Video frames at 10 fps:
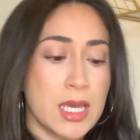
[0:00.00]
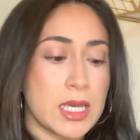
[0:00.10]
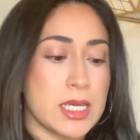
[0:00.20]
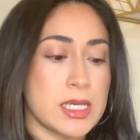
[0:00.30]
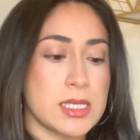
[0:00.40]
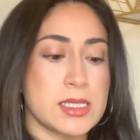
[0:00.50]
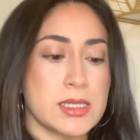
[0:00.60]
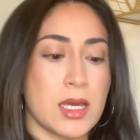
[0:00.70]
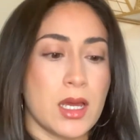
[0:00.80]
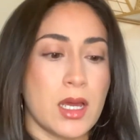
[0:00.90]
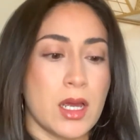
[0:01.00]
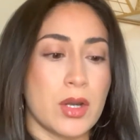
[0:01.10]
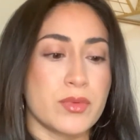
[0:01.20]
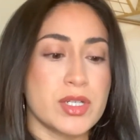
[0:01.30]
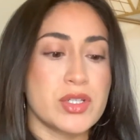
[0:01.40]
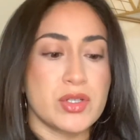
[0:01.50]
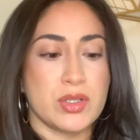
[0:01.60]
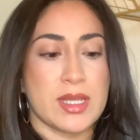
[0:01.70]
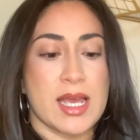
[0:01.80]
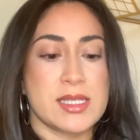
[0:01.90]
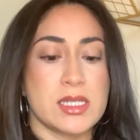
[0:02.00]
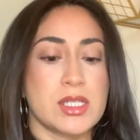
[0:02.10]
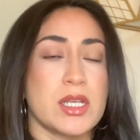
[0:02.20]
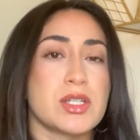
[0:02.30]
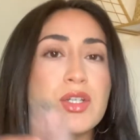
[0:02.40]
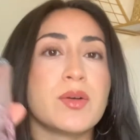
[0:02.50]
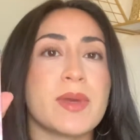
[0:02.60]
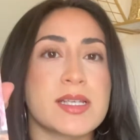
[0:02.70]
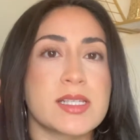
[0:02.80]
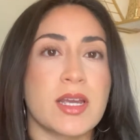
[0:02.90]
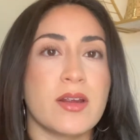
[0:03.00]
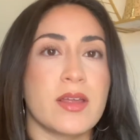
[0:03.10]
is the original Lash Sensational mascara.